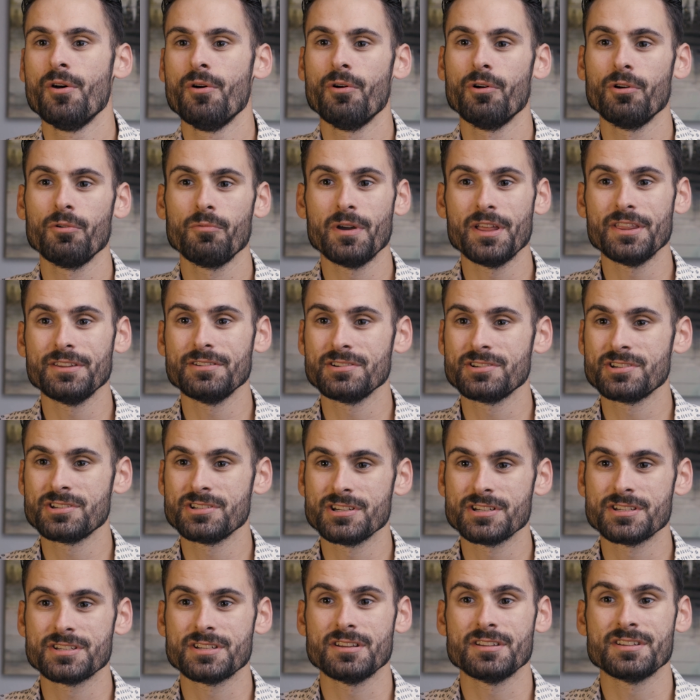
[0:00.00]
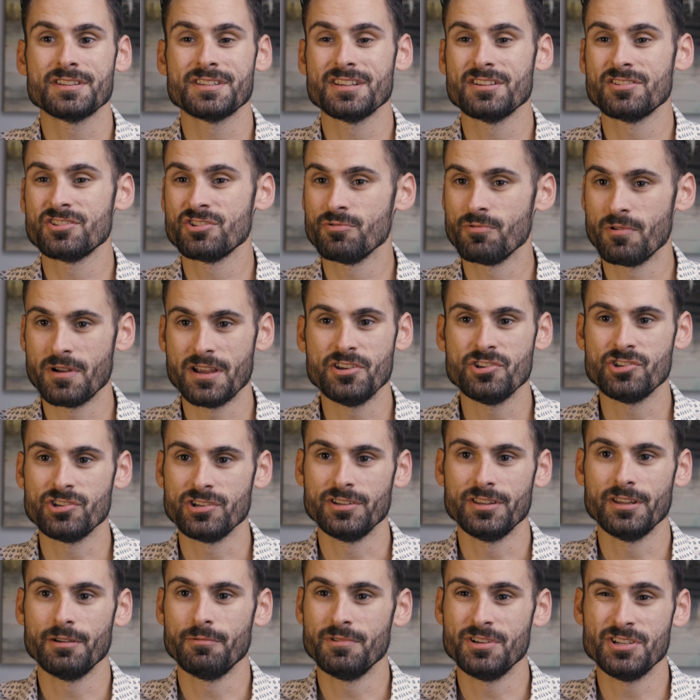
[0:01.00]
or whether it's just a
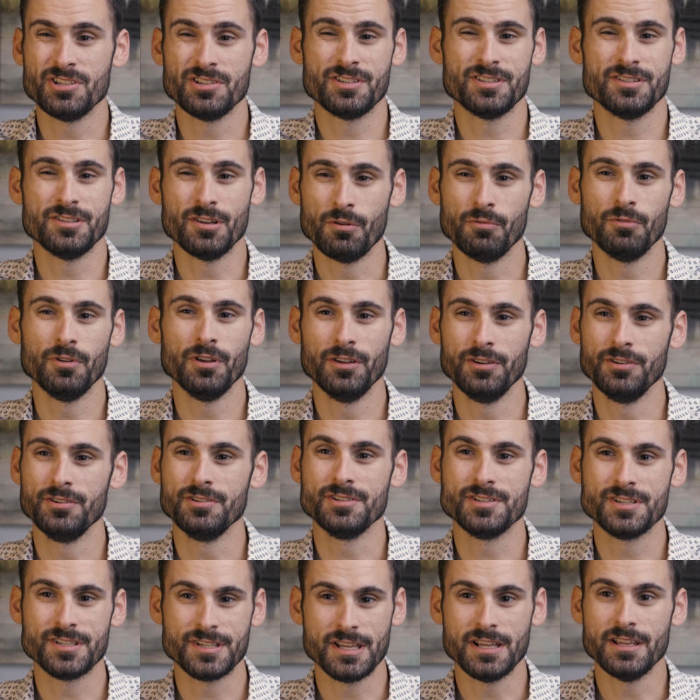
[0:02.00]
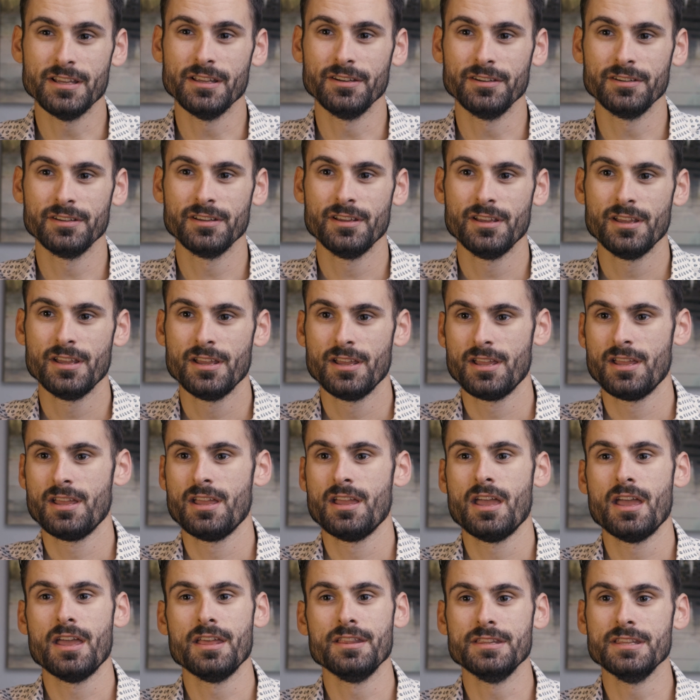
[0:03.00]
situation that we just don't understand.
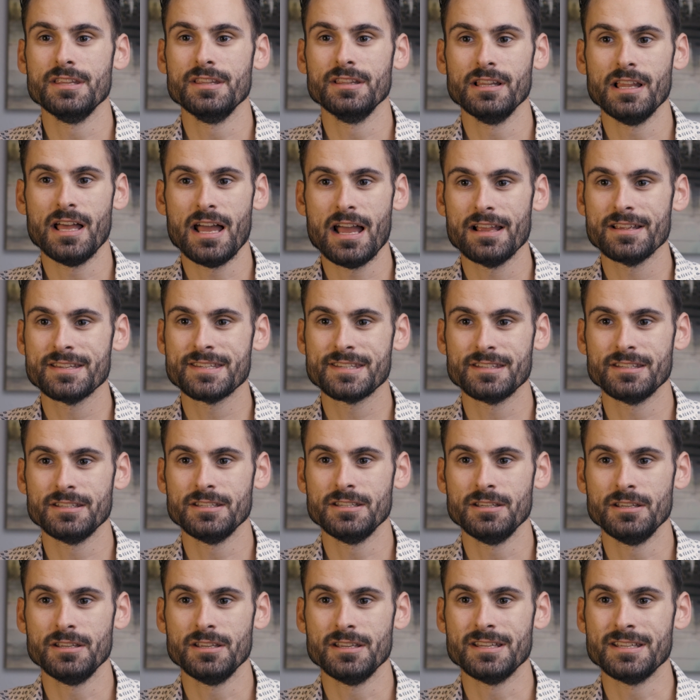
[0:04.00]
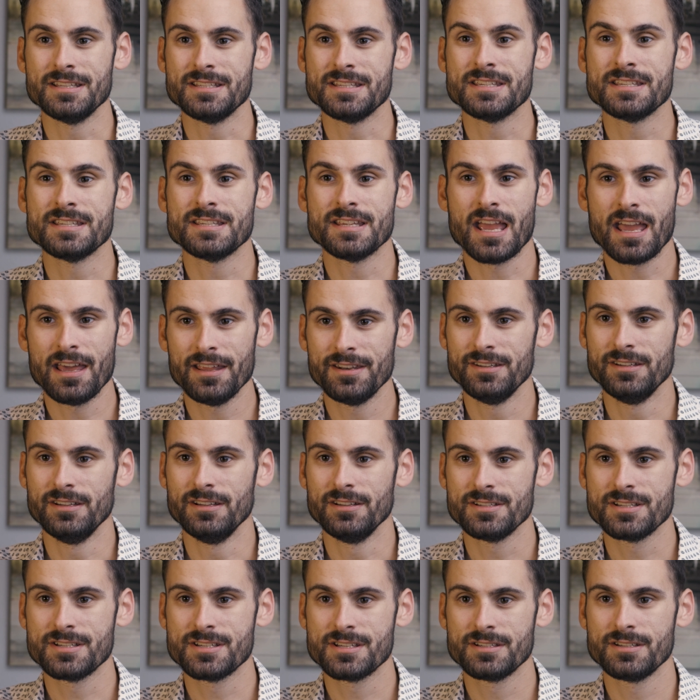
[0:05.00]
And then lastly, it's
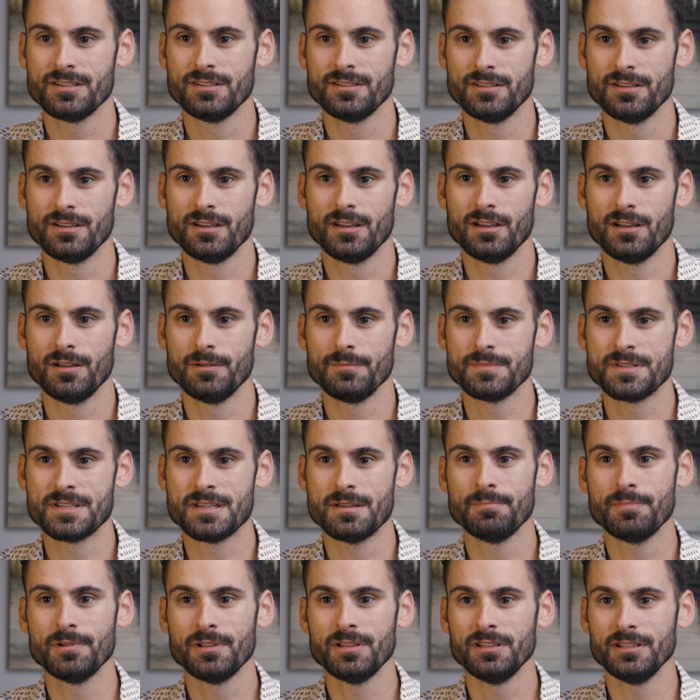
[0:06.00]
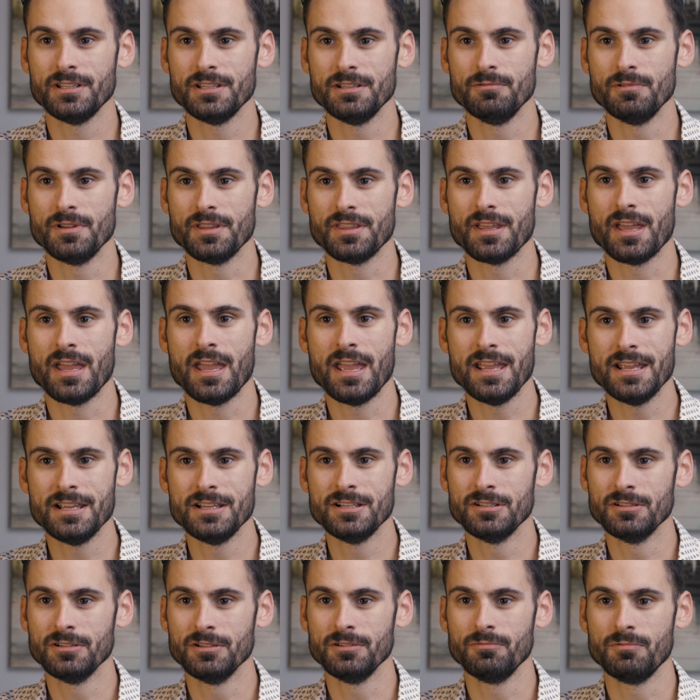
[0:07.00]
sadness. Typically with
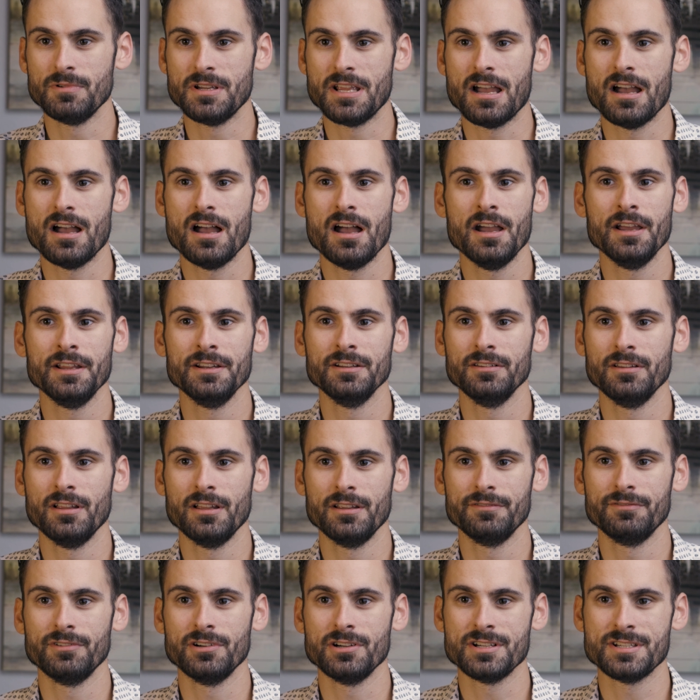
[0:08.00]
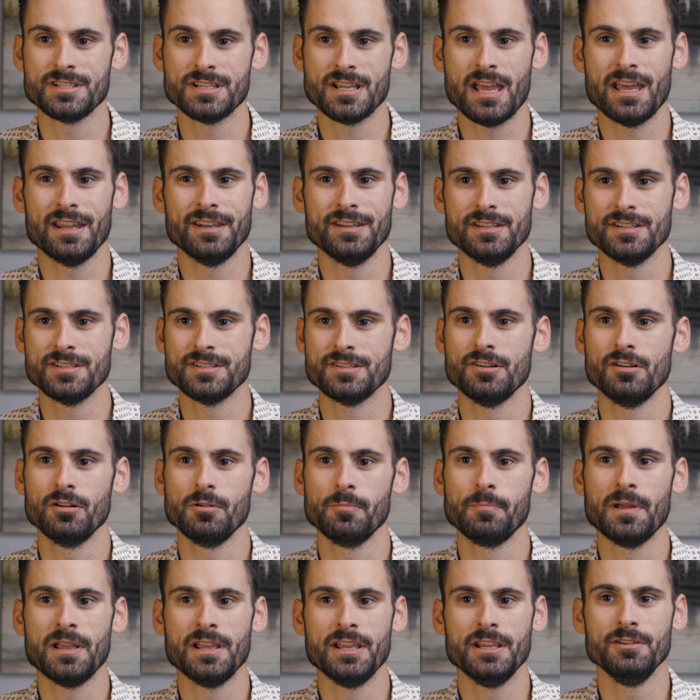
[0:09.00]
anger, we hide a lot of our sadness and
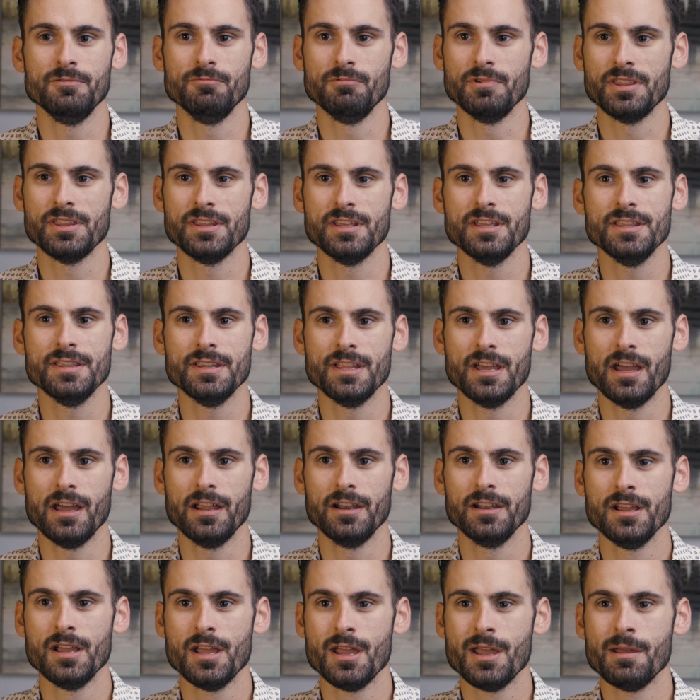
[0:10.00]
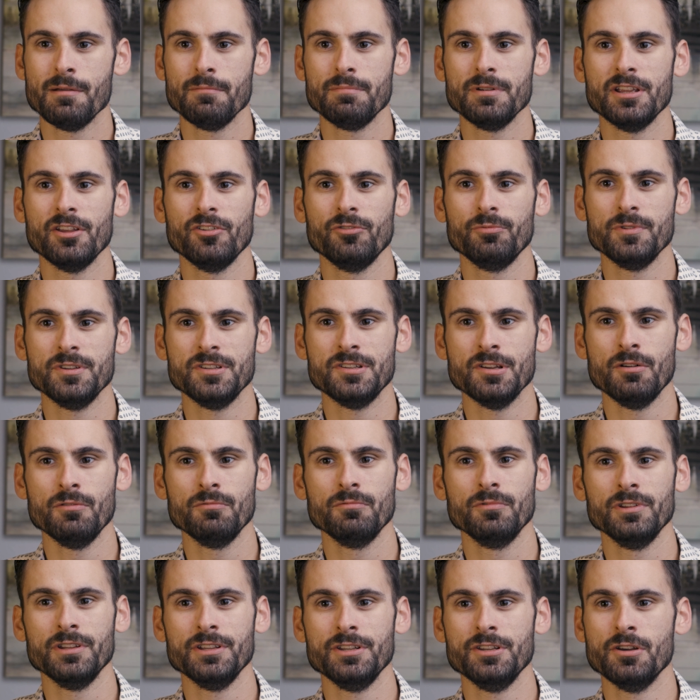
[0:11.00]
our pain within that because we
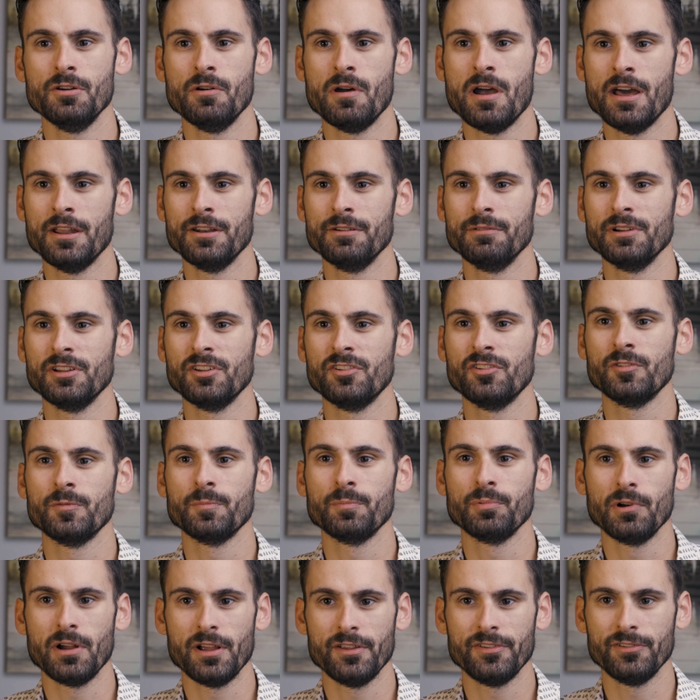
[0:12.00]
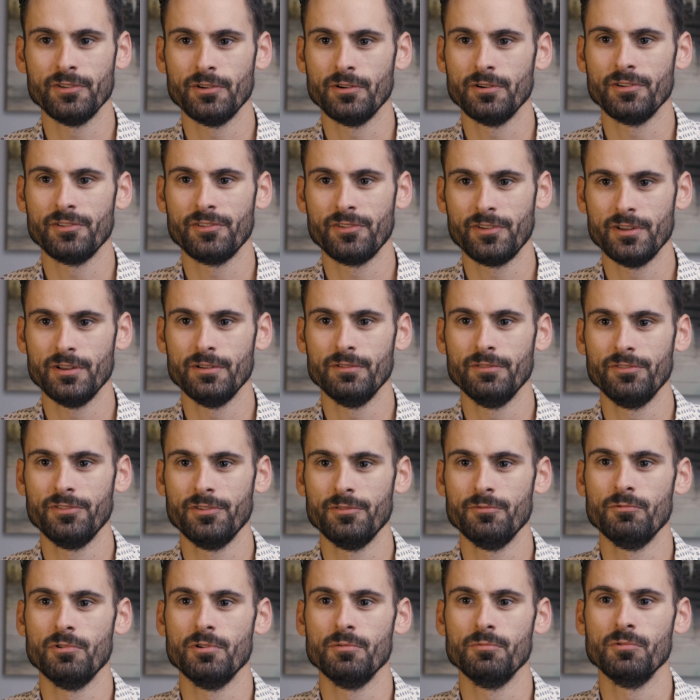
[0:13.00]
don't really know how to express ourselves
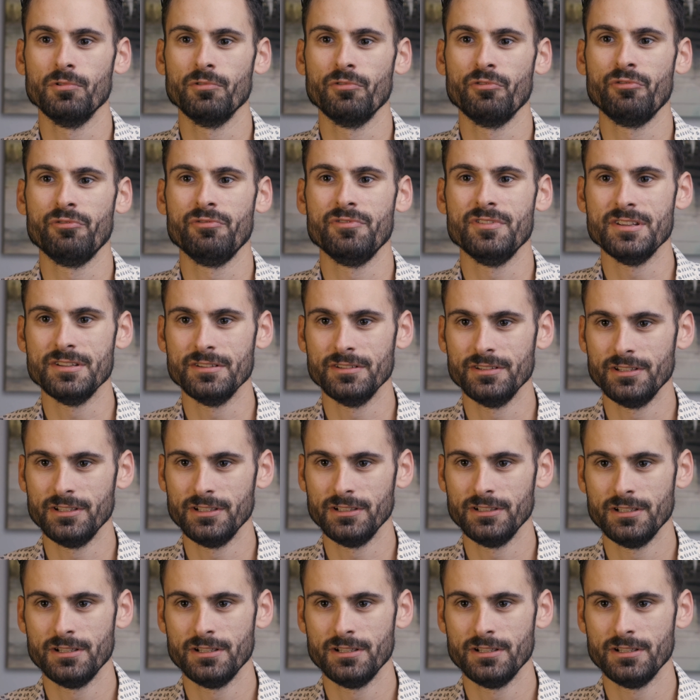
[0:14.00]
and what we're feeling.